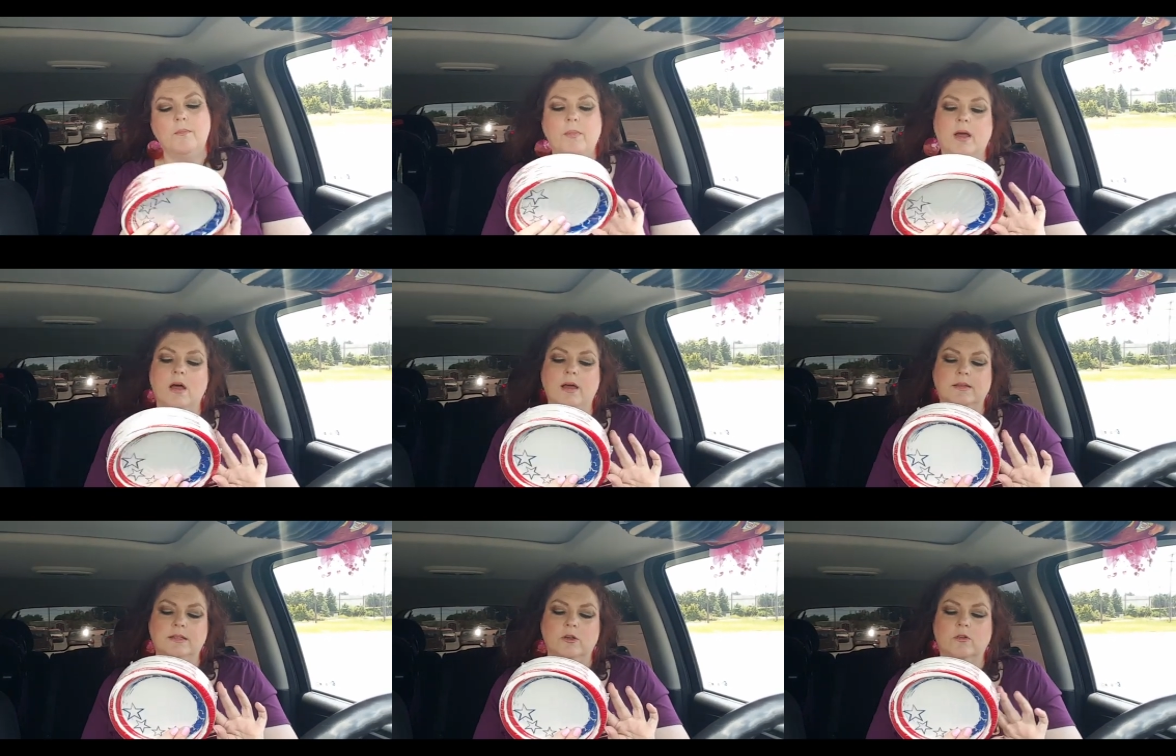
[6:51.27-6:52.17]

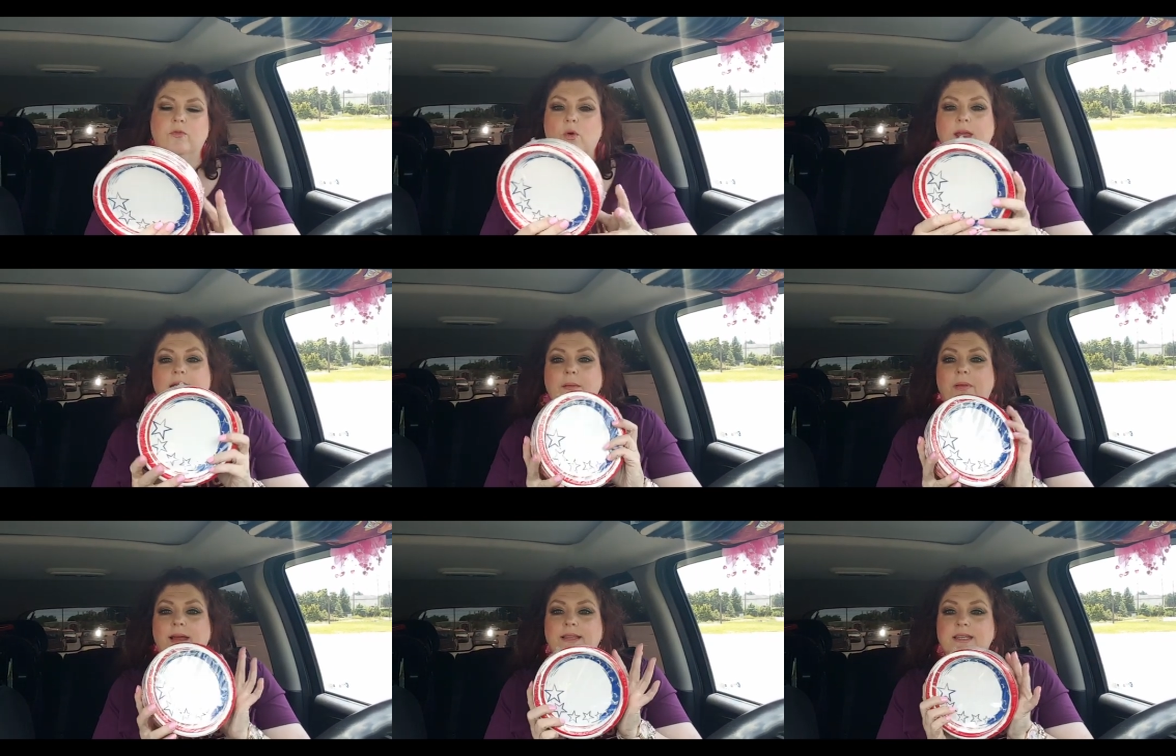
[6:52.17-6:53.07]
because there's 48
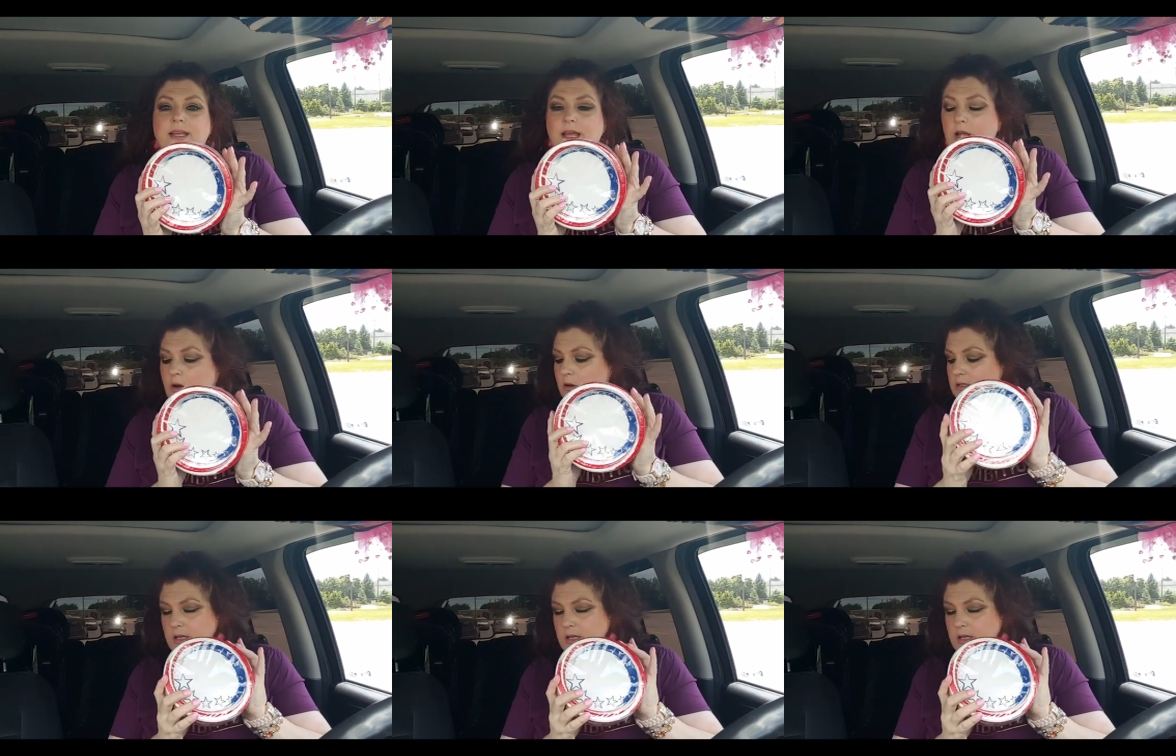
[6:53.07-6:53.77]
plates in here.